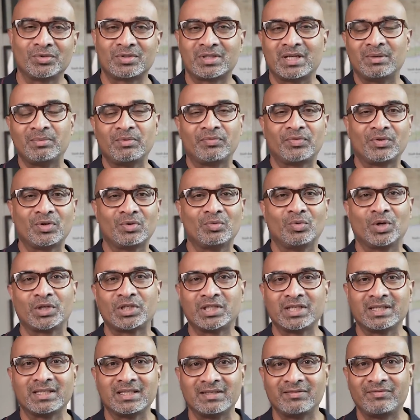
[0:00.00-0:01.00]
Some of you
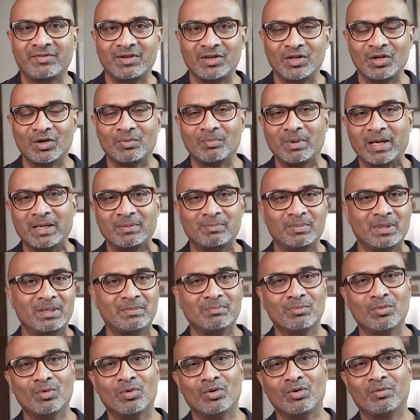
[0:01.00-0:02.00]
watching this video might be
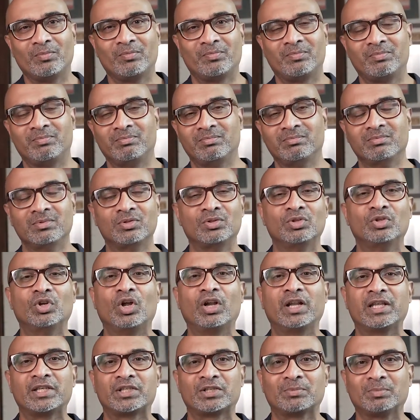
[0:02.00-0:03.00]
more
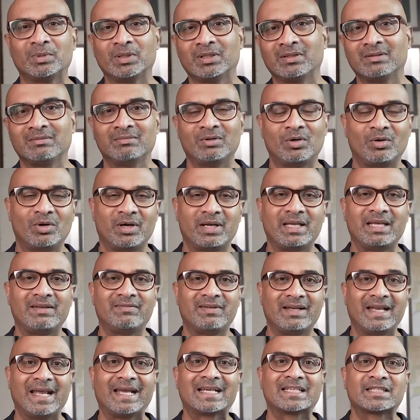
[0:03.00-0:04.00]
knowledgeable or
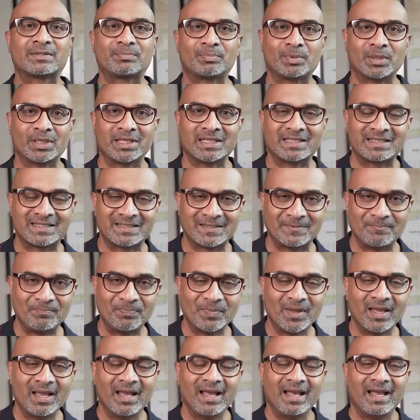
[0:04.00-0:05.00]
even experts
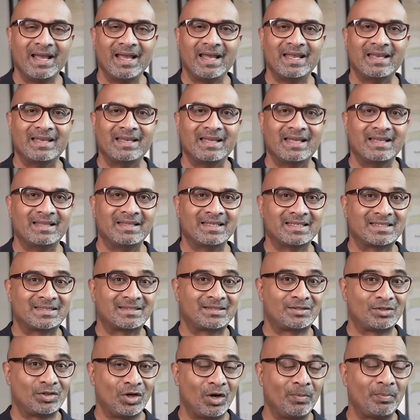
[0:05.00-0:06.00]
in
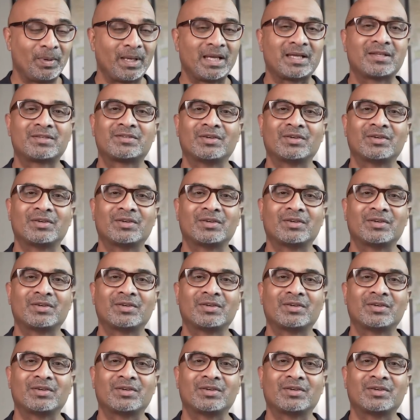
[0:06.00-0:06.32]
this topic.